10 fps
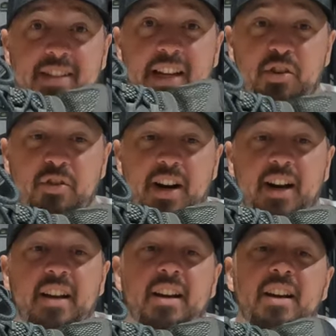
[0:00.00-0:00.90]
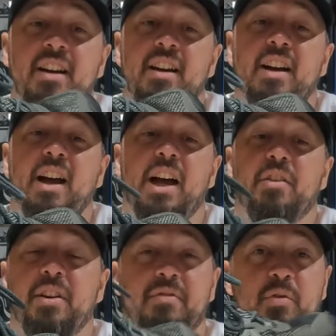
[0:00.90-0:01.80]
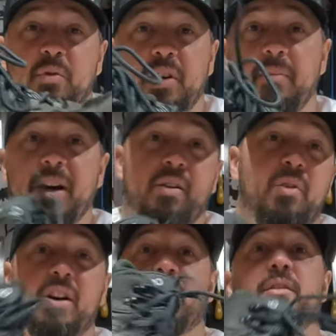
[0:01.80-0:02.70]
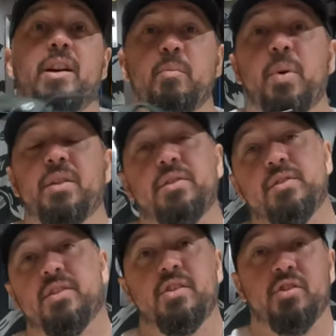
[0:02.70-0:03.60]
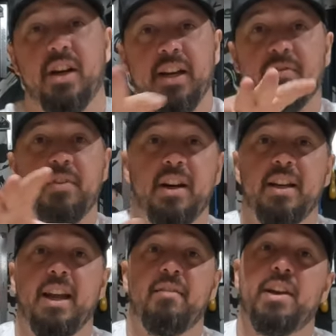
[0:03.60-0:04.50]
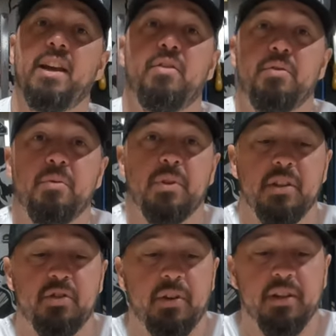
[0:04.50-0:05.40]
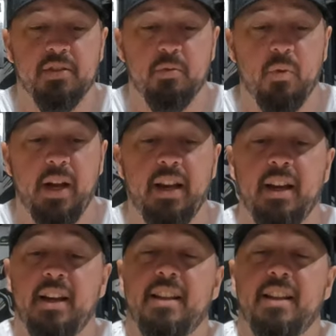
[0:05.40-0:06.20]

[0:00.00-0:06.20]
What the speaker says: stay dry. I don't have to worry about walking around puddles and trying to find navigate through when the trails are wet.